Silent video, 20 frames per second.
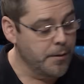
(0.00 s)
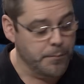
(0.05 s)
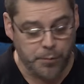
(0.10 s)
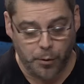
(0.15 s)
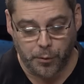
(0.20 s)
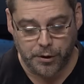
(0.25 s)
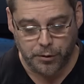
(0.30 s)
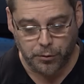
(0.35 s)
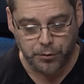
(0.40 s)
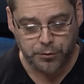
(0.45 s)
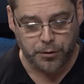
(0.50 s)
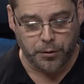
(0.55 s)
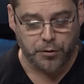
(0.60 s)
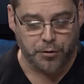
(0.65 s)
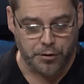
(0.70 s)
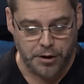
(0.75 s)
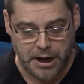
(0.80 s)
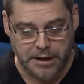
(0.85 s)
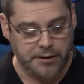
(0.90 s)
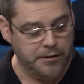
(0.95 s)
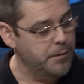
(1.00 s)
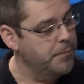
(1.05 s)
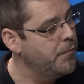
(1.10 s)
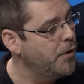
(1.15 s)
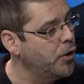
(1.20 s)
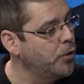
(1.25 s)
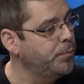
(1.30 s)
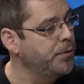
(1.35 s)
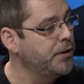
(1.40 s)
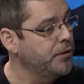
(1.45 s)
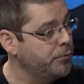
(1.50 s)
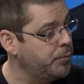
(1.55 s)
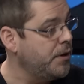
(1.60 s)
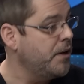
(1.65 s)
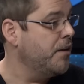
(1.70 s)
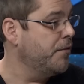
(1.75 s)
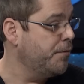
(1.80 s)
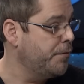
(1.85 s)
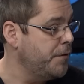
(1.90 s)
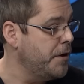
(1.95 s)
But we also created a mode because we heard